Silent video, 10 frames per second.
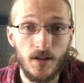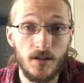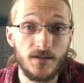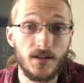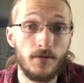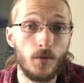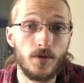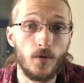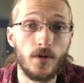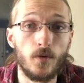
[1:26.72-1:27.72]
and discover what
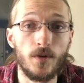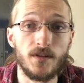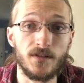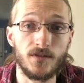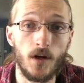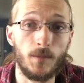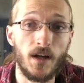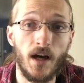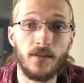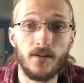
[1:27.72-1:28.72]
the real reasons are
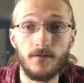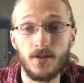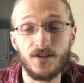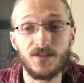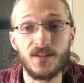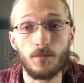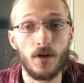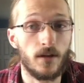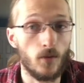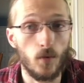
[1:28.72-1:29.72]
behind the divisions that
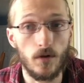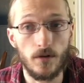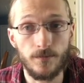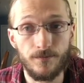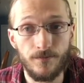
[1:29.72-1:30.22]
plague the world.